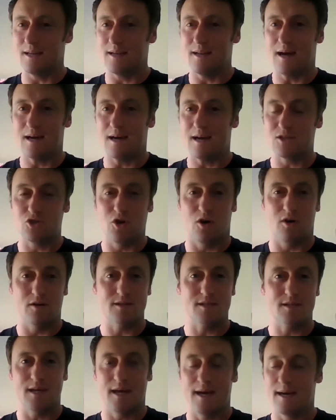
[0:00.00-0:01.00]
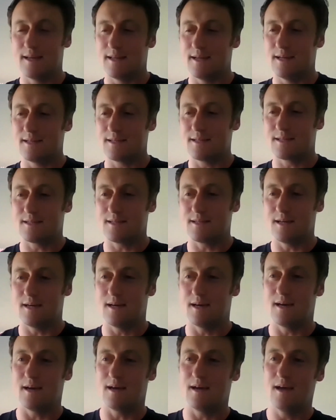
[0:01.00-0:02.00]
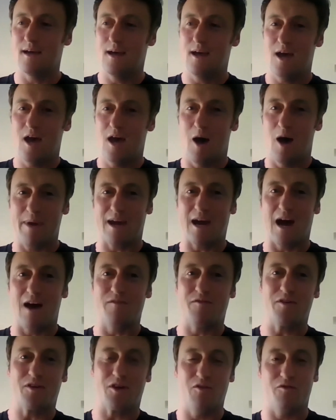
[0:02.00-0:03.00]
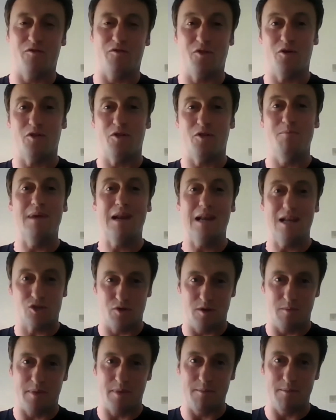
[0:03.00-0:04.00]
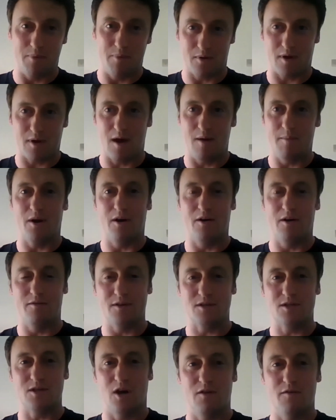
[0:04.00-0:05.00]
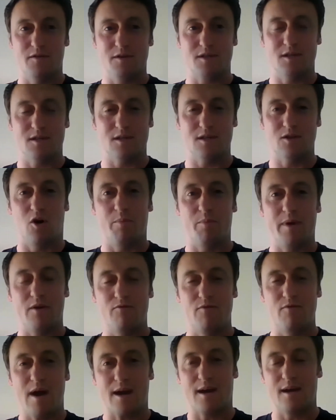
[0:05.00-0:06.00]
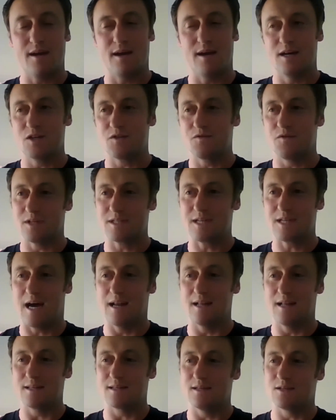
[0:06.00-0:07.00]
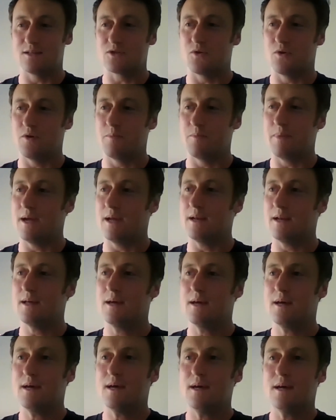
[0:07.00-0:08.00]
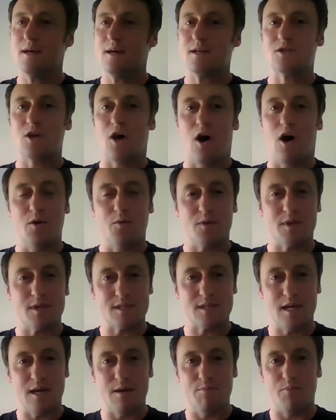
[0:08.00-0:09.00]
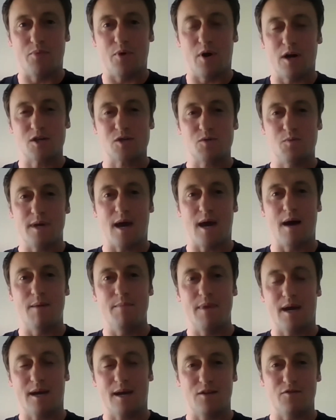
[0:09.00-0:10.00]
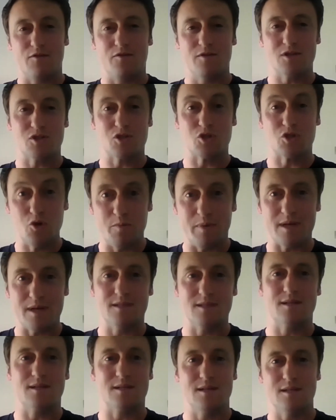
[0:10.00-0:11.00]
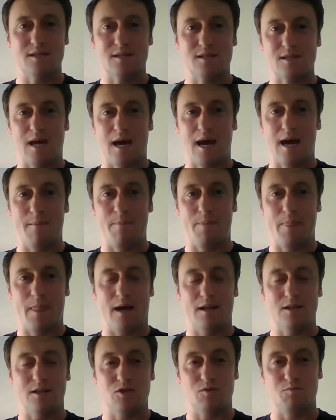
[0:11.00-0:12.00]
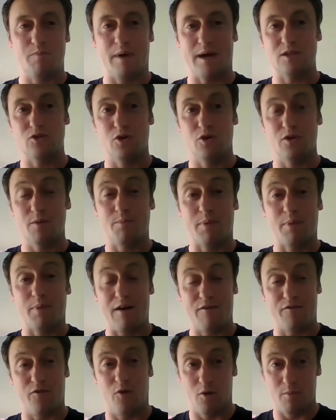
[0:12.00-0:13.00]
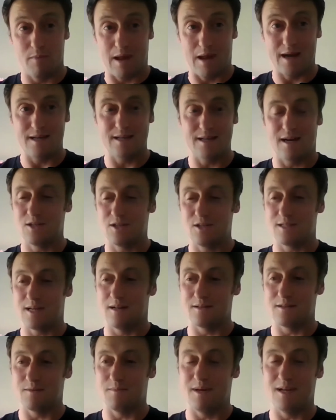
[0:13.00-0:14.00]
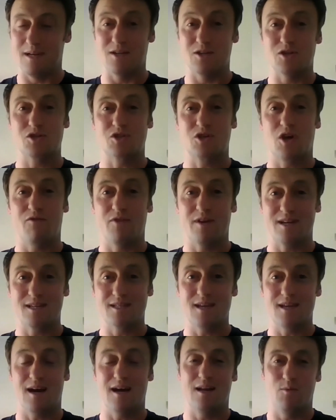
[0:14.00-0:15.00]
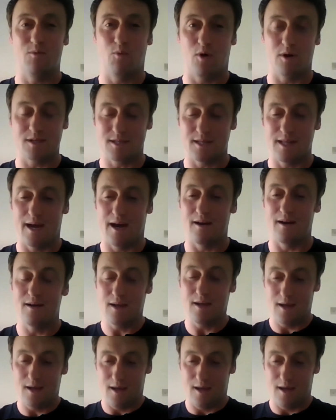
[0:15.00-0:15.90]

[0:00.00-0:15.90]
as John said, it's a big advocate for the military people coming out of the services and not being recognised for their talents and sort of being tarred with the same brush. We can make a difference to businesses, and by doing the platform like Naturally Talented Me to discover exactly what's there